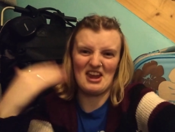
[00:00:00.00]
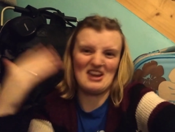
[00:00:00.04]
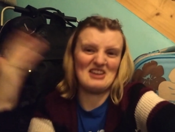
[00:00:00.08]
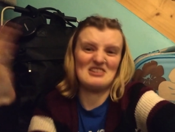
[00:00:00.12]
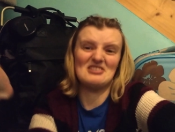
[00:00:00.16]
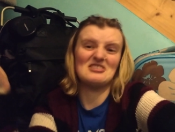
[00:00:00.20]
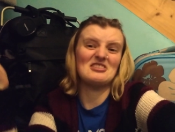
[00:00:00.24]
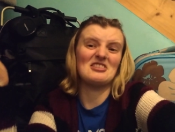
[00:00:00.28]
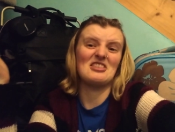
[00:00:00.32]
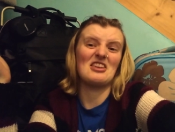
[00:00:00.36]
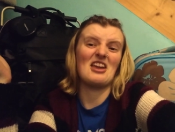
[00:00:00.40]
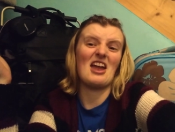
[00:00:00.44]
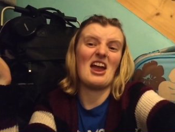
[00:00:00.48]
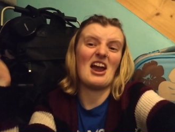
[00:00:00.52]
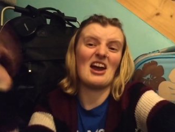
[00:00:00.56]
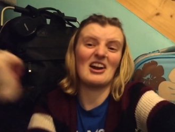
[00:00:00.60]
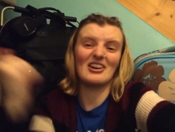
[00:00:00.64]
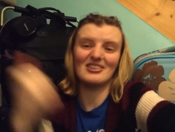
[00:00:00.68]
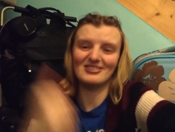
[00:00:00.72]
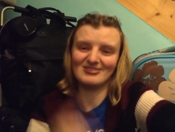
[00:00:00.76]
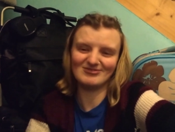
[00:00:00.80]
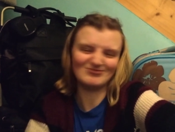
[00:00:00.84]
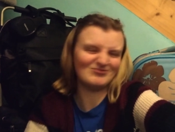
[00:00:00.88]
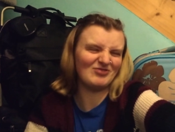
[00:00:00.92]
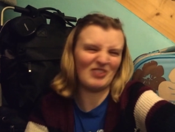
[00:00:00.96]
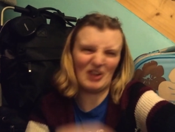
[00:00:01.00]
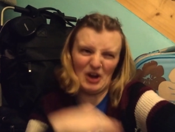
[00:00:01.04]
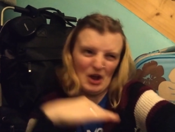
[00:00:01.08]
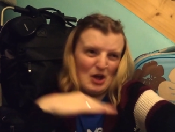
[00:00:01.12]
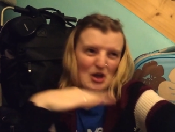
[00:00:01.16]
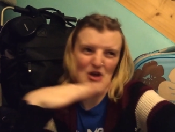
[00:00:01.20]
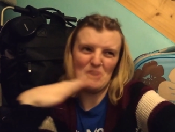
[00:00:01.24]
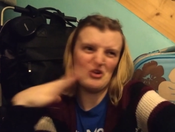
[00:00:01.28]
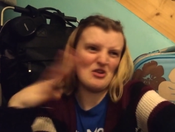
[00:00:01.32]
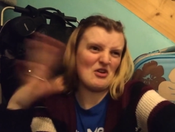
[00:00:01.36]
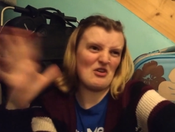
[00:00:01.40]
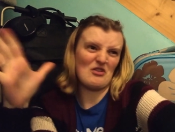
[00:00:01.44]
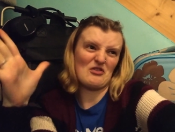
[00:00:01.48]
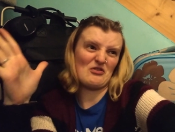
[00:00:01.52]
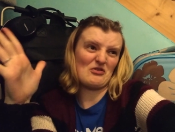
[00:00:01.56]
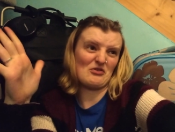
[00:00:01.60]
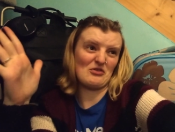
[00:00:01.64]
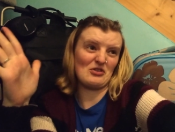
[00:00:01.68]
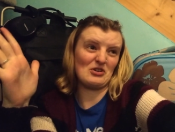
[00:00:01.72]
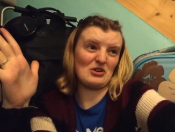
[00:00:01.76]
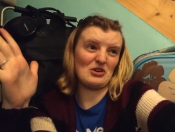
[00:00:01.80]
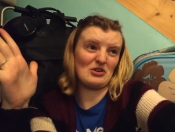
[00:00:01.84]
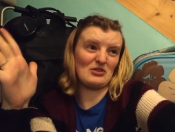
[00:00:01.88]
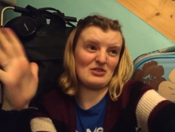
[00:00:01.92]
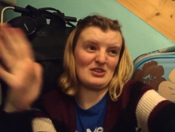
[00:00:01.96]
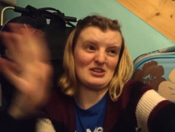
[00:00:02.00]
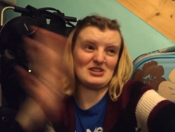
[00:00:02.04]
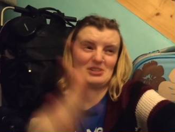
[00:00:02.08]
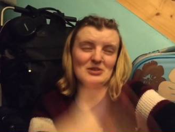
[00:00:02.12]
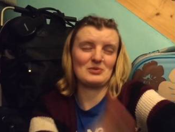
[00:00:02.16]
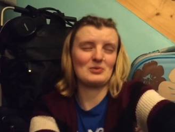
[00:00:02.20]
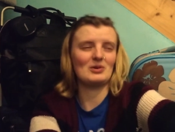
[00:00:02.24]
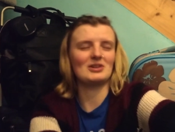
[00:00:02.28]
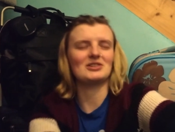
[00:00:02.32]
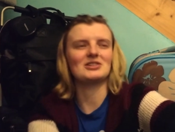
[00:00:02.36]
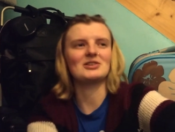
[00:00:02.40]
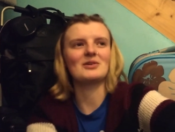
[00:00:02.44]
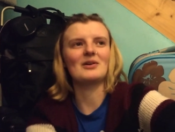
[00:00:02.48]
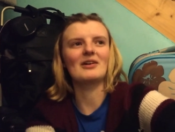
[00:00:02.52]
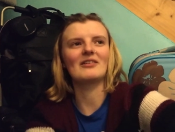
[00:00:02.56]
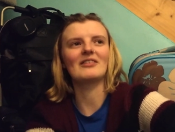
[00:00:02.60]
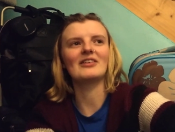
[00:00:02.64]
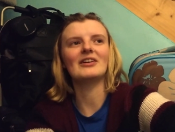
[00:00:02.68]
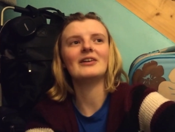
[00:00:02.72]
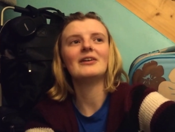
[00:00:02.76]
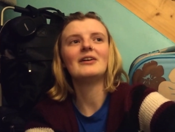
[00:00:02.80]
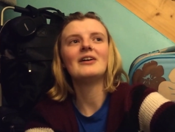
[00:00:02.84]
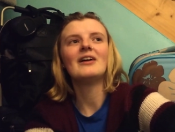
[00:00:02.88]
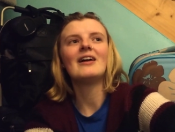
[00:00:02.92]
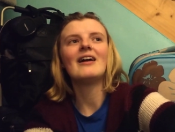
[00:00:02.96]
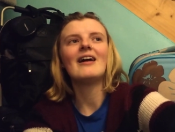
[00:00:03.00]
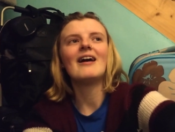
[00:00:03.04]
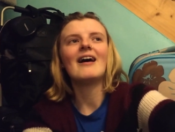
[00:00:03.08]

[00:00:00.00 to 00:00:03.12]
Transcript: into the air for no reason whatsoever.